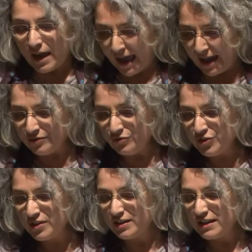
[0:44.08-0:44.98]
hand,
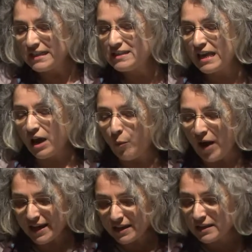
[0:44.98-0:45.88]
is the
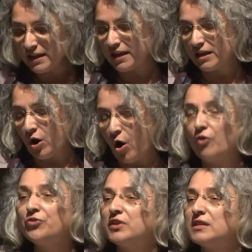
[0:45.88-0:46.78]
awakening
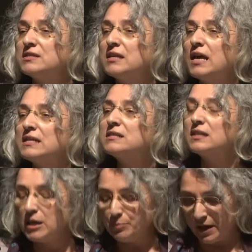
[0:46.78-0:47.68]
of this
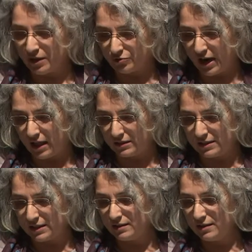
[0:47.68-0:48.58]
sleeping
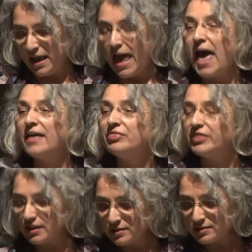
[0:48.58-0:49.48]
reality.
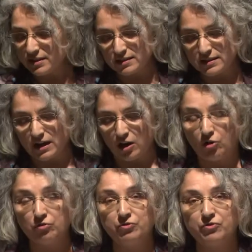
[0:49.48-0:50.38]
And this
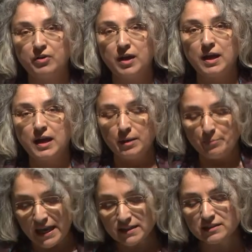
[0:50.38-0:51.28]
itself
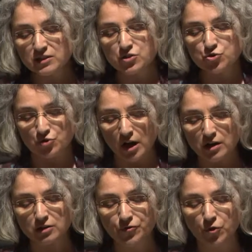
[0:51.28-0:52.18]
makes the
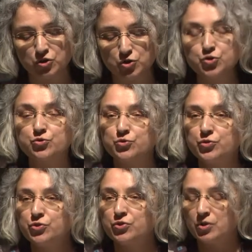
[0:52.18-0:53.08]
struggle for the
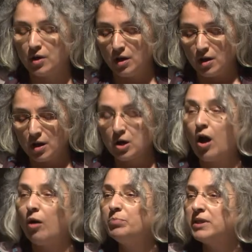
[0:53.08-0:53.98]
truth
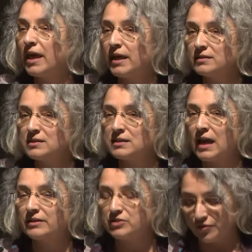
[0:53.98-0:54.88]
complex
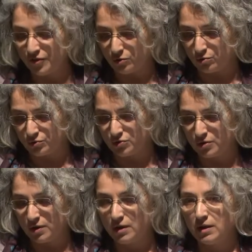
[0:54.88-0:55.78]
and difficult,
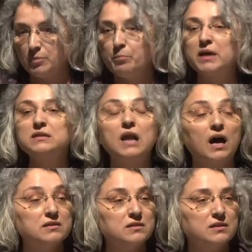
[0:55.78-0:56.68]
but
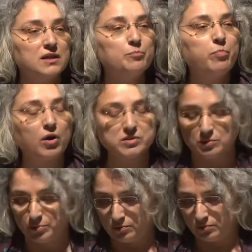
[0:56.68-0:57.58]
not
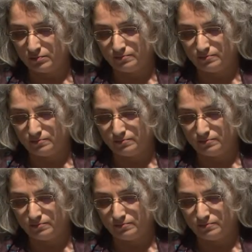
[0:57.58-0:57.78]
impossible.